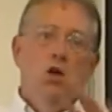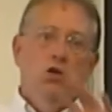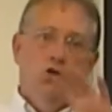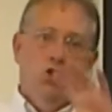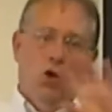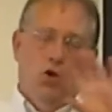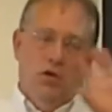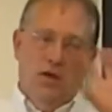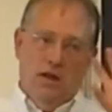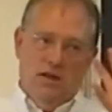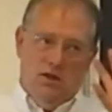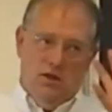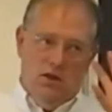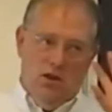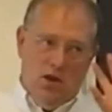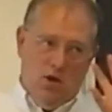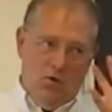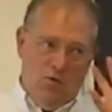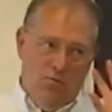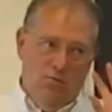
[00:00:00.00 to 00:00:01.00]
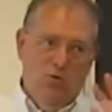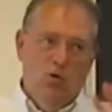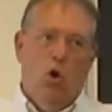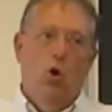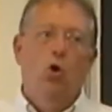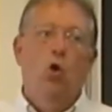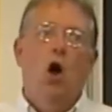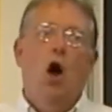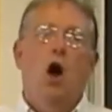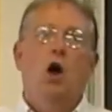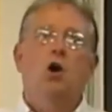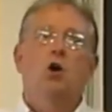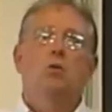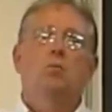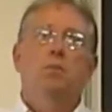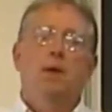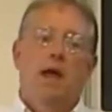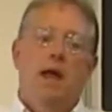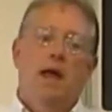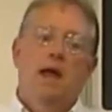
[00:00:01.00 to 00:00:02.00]
so that there would no
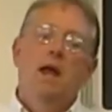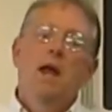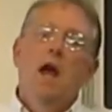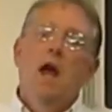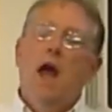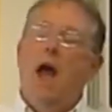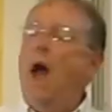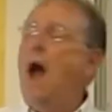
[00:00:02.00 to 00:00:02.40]
longer be